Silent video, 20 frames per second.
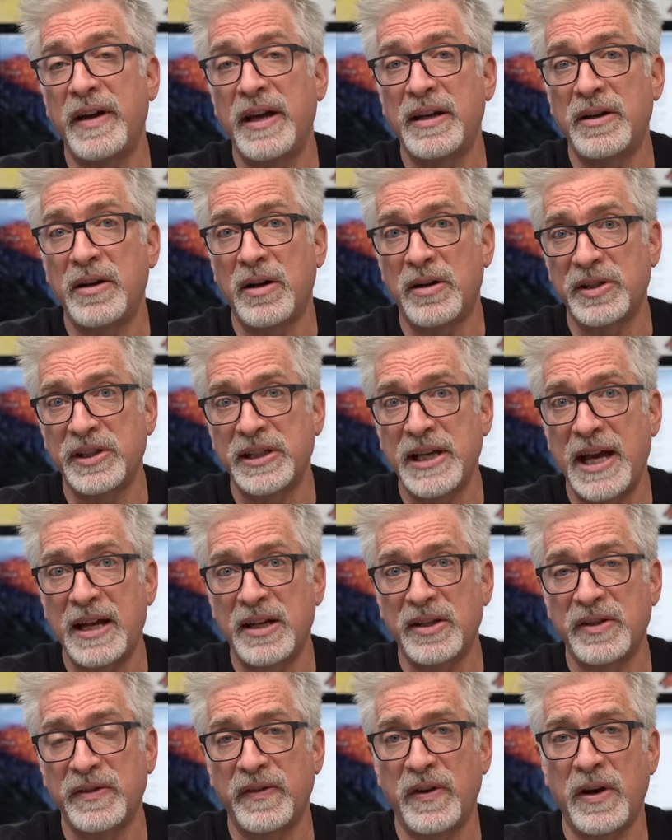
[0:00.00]
and are
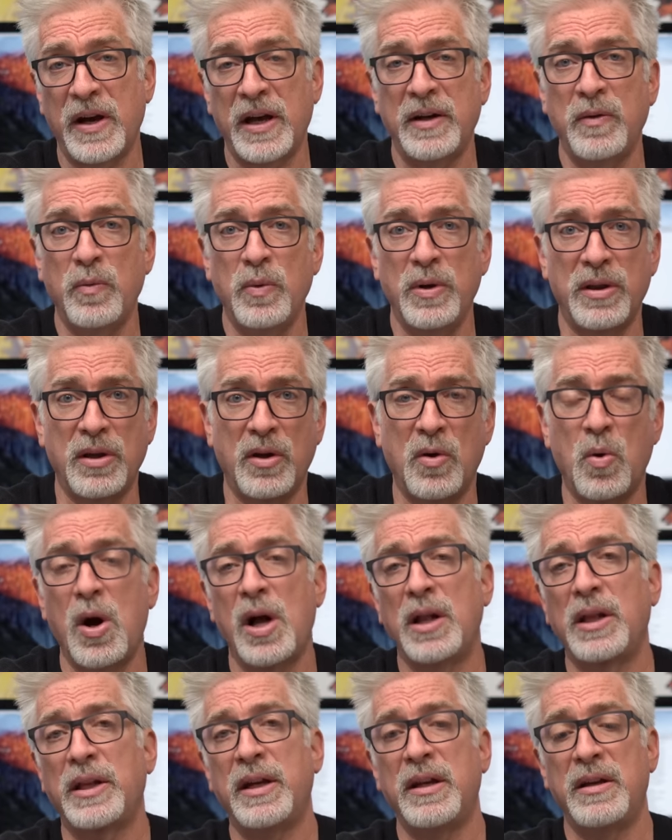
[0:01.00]
satisfied with the
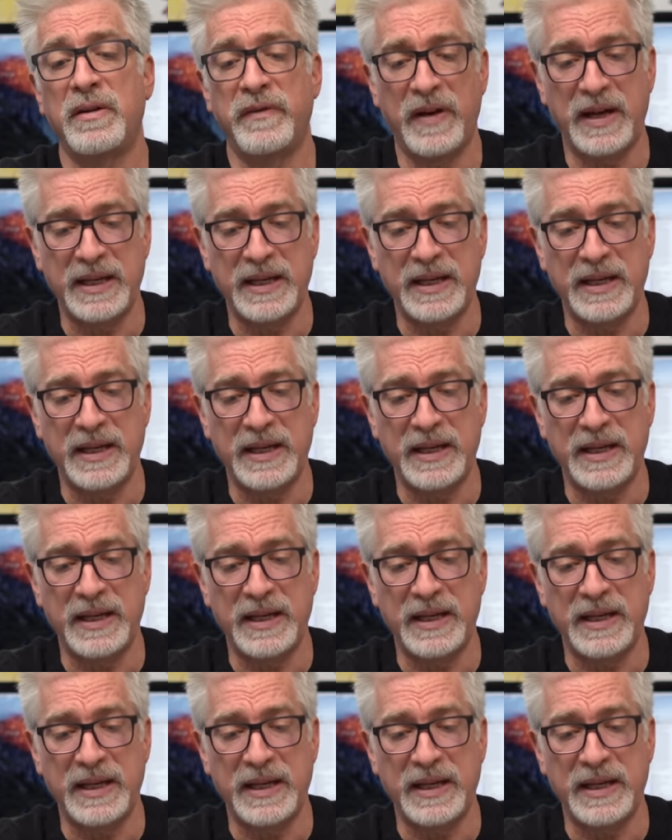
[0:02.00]
quality of